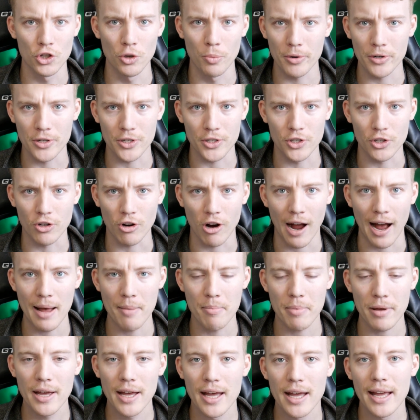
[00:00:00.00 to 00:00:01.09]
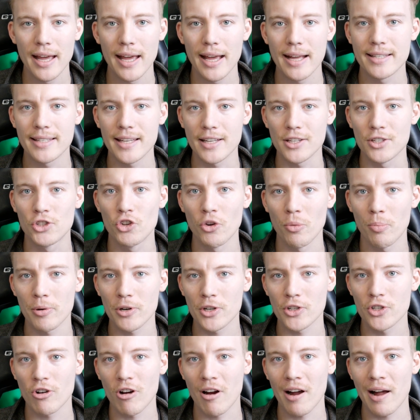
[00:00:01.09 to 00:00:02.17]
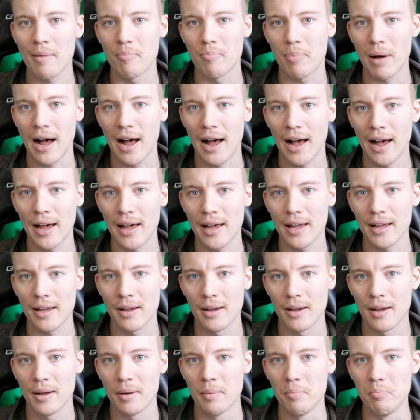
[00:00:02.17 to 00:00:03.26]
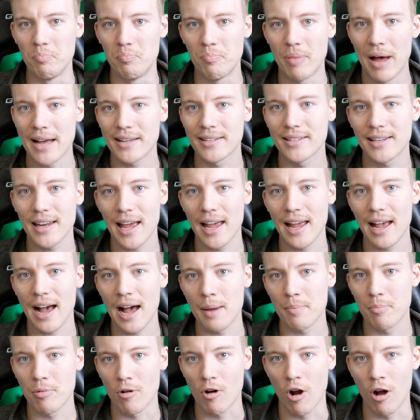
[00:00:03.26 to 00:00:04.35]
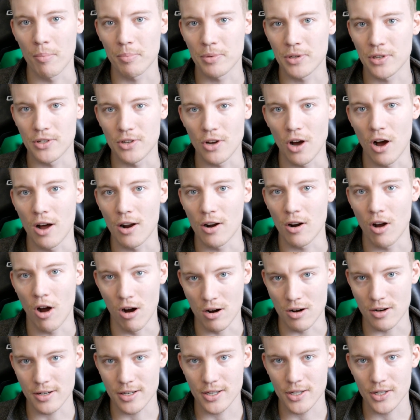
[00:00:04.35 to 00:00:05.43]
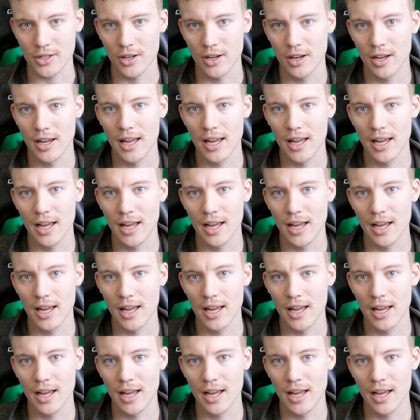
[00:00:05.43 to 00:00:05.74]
Describe. It says Super Describe by bestaiprompts.art.